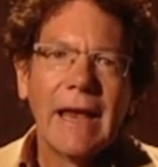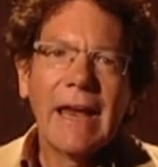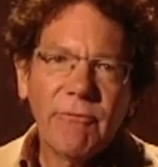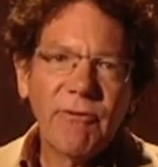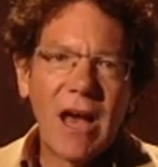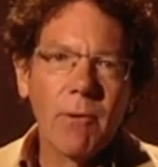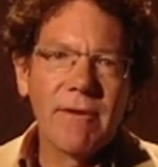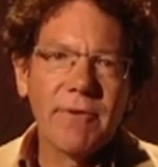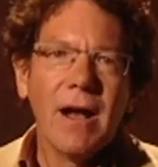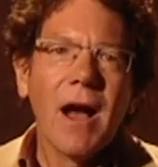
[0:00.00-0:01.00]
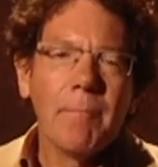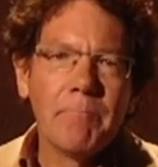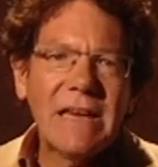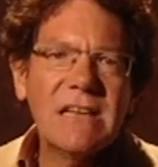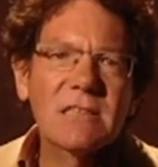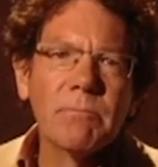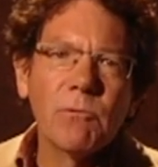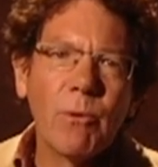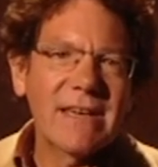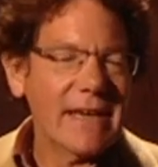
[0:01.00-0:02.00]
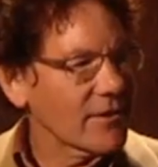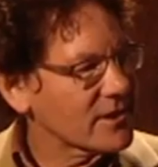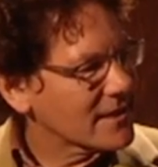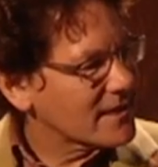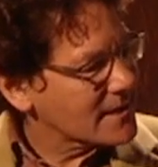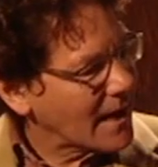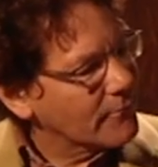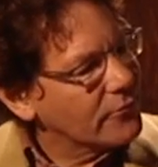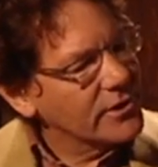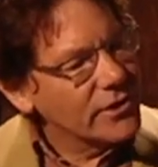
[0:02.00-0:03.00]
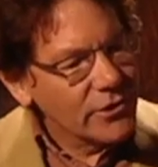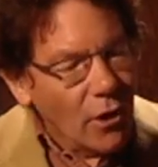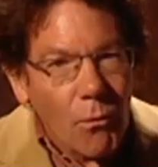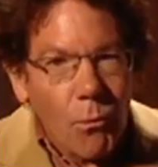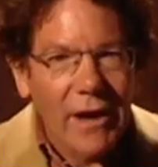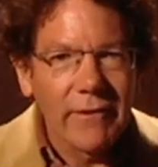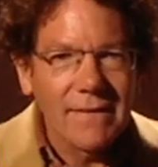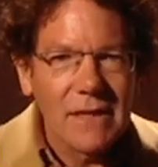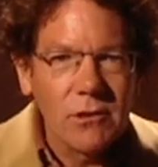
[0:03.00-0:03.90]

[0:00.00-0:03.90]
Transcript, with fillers: If, however, a beadsman went out in Stamford not wearing the